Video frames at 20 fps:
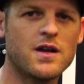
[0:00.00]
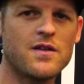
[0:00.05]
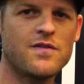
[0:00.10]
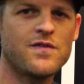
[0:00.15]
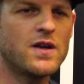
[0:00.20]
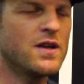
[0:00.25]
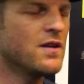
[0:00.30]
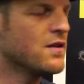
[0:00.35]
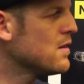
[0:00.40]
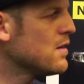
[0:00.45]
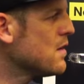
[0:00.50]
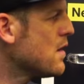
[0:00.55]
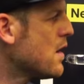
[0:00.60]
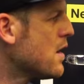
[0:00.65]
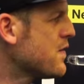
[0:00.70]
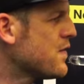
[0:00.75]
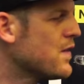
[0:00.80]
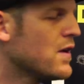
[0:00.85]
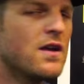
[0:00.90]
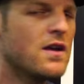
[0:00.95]
I think,
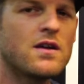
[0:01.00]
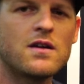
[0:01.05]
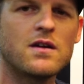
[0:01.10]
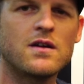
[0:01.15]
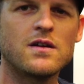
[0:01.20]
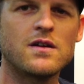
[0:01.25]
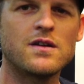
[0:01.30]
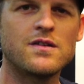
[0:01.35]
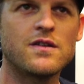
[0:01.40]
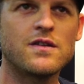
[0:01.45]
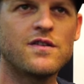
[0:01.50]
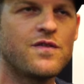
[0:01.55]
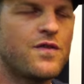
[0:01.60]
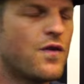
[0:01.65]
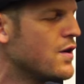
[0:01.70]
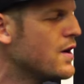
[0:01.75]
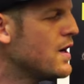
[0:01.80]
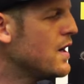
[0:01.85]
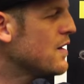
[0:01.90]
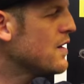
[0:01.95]
I think uh, since
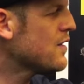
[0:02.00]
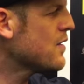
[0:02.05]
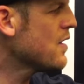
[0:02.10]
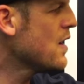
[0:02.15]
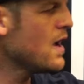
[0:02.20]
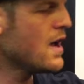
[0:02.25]
four years,